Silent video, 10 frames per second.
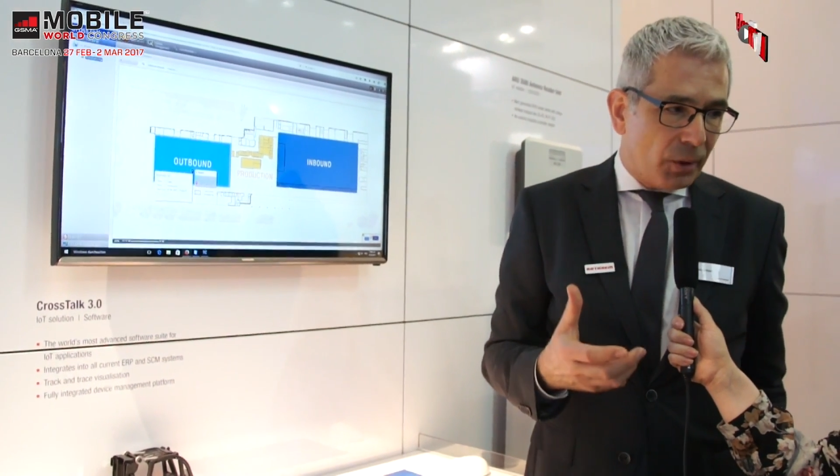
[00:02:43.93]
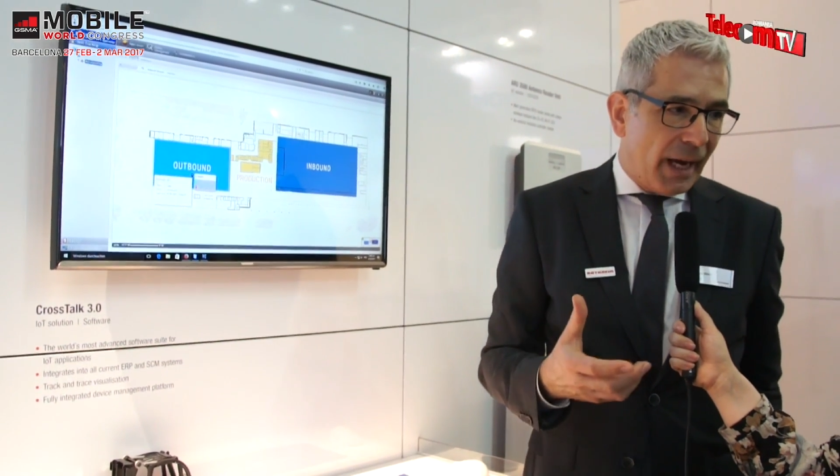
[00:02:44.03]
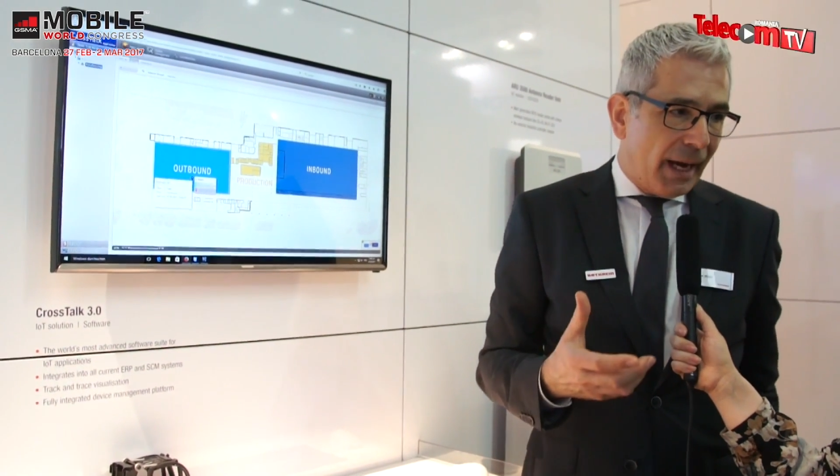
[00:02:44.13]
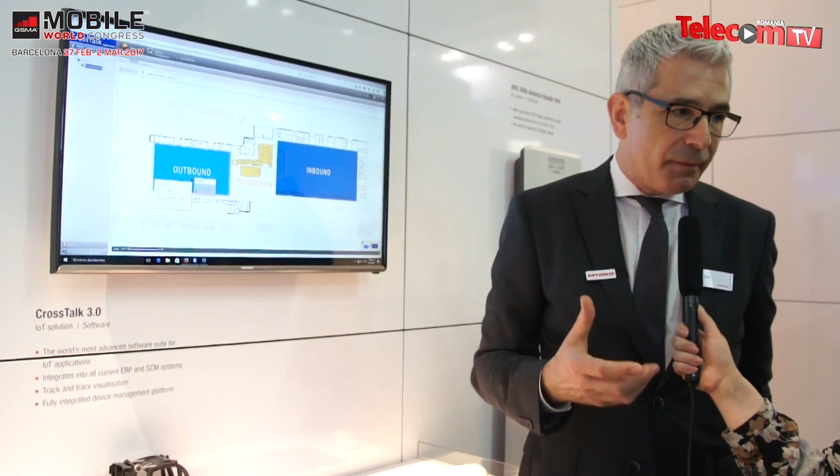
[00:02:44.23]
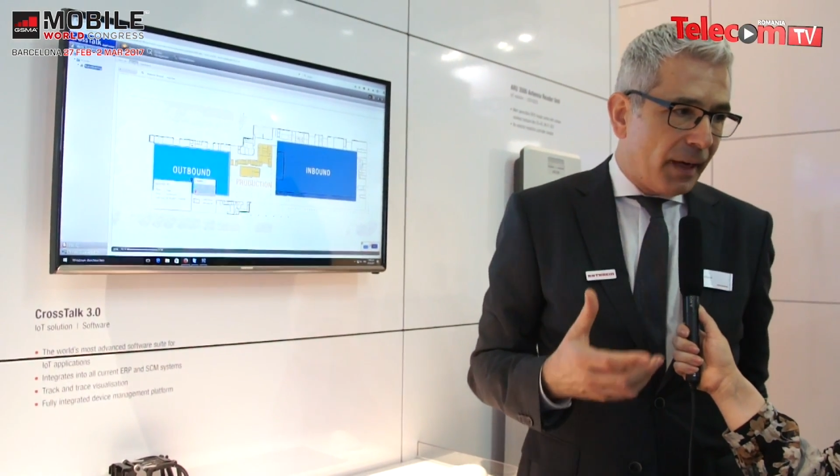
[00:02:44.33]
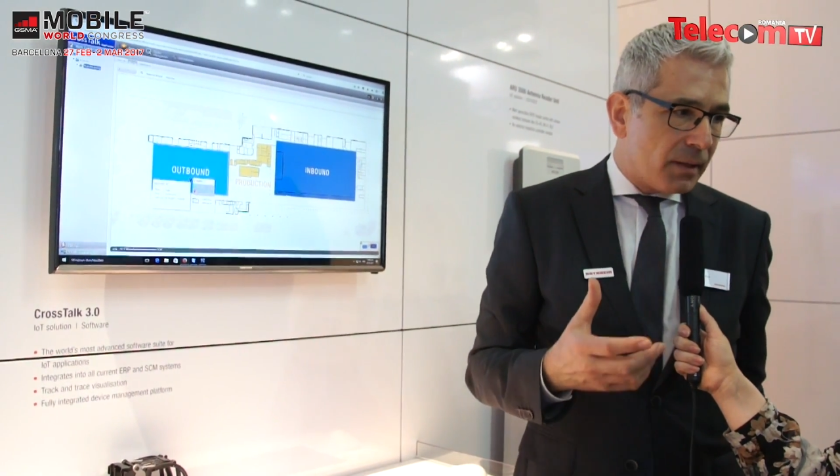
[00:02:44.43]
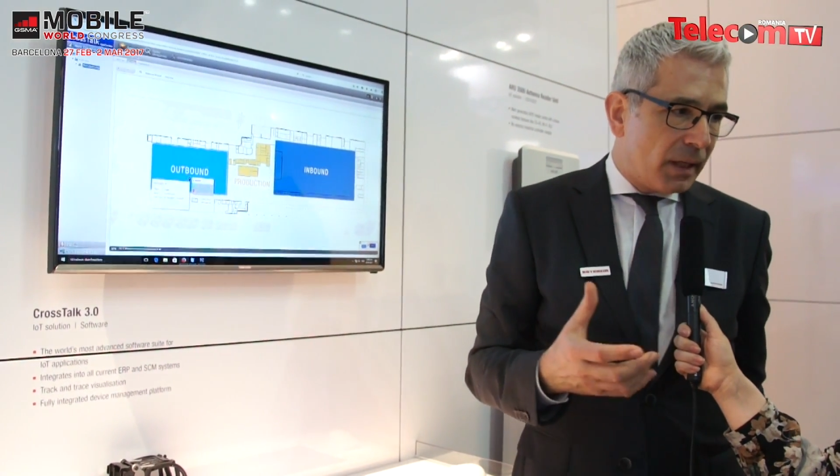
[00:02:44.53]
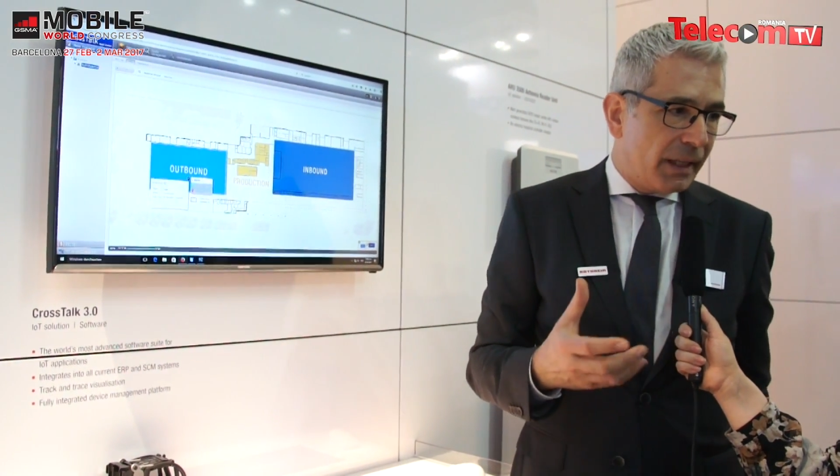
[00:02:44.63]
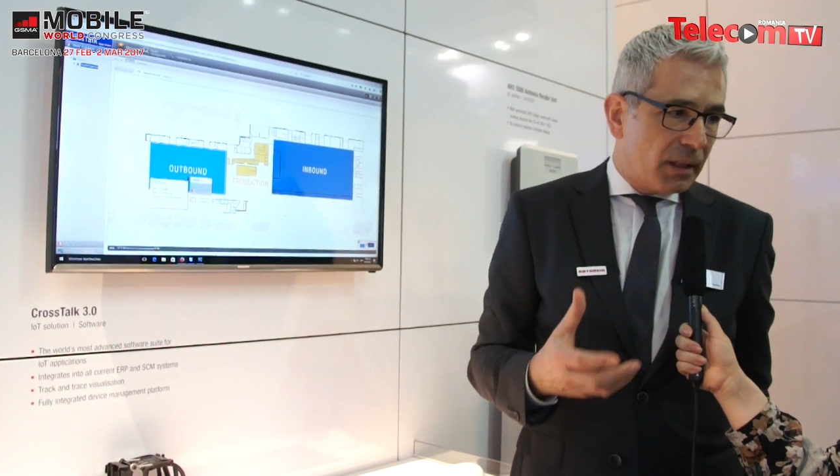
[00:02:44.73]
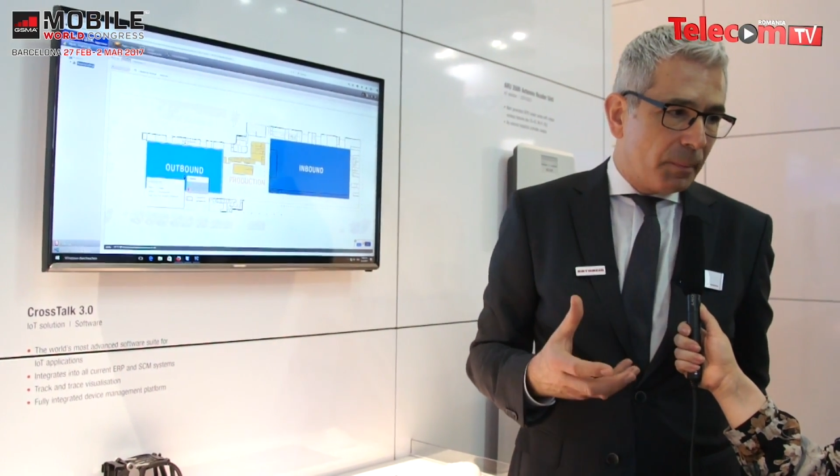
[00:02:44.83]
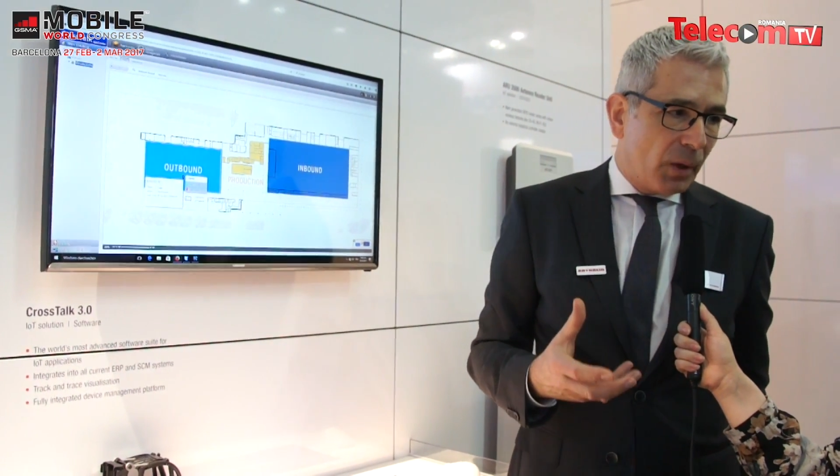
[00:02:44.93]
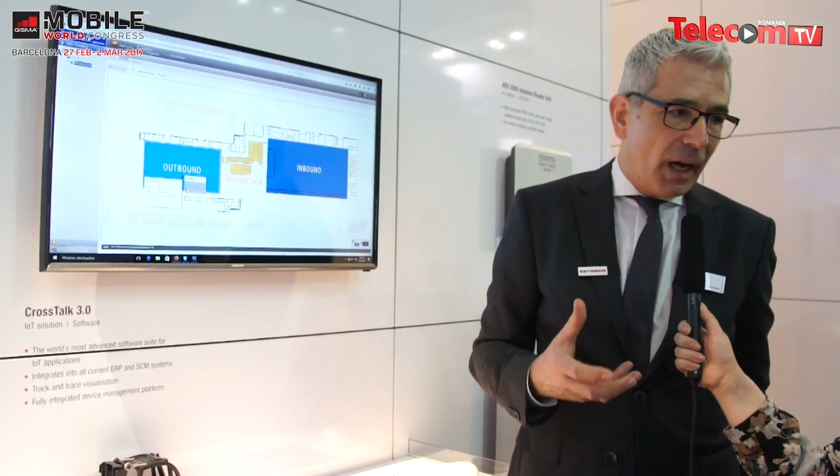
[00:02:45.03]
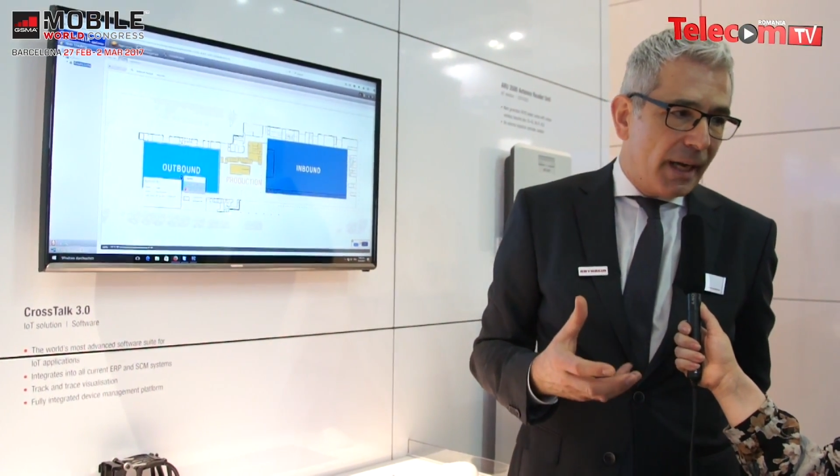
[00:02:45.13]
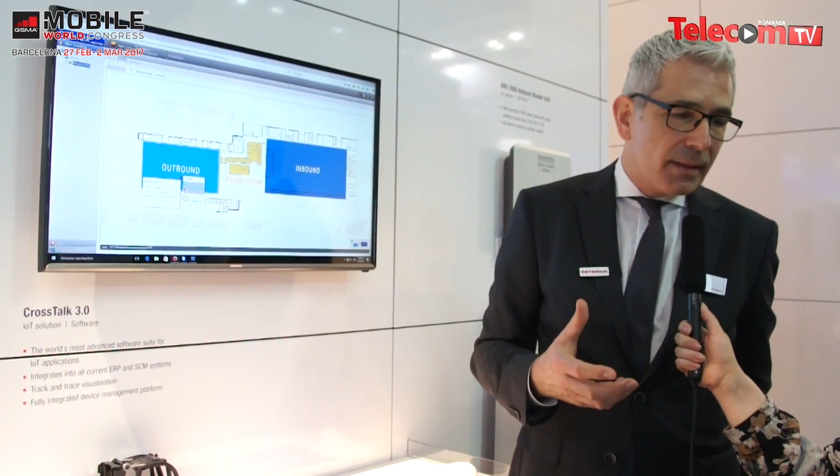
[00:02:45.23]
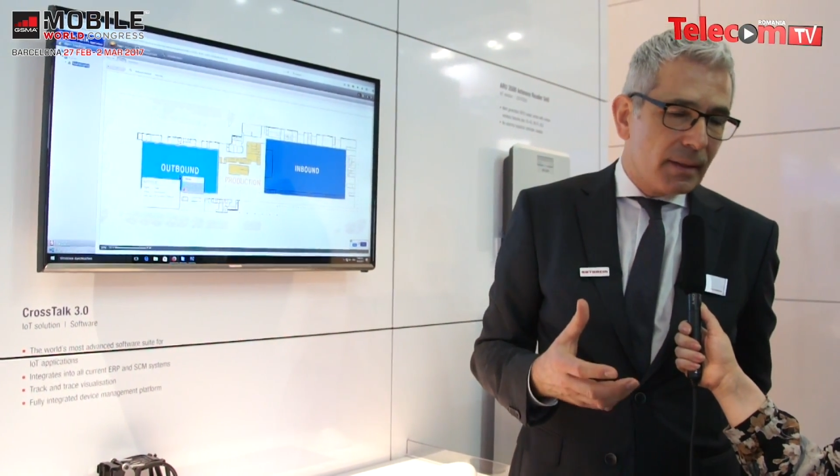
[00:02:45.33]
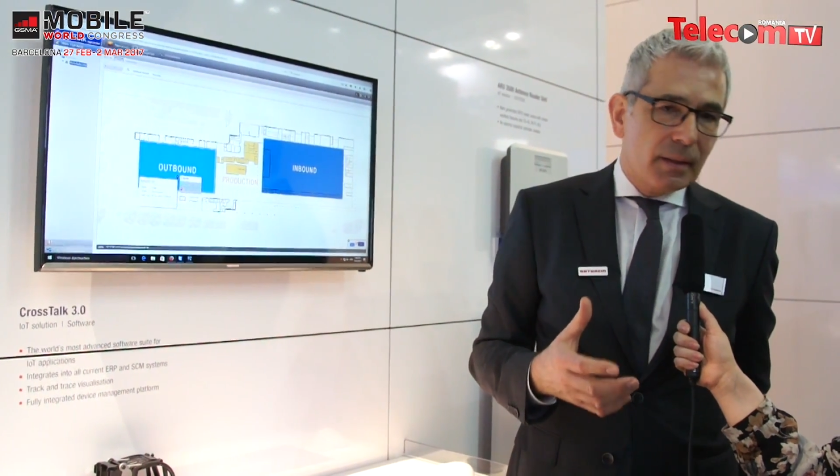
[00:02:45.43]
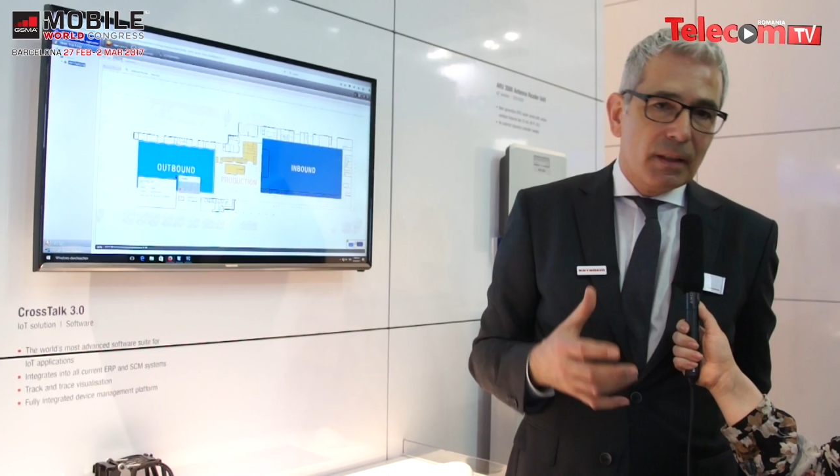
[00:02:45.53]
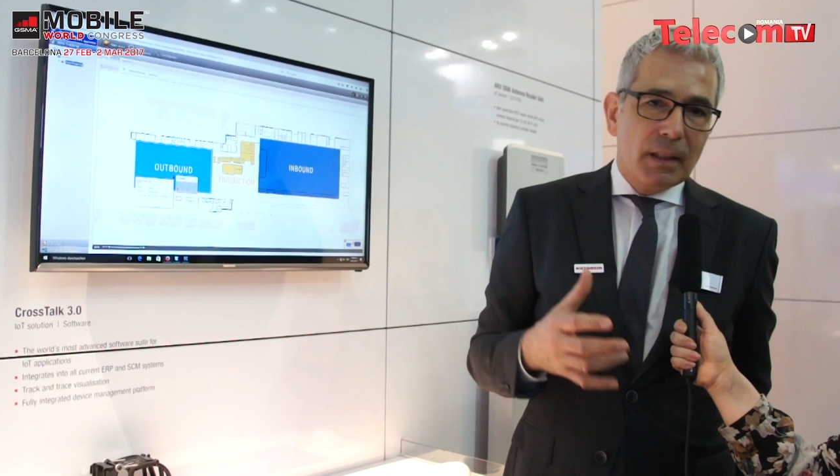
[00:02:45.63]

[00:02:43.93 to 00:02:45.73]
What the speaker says: you have as an enterprise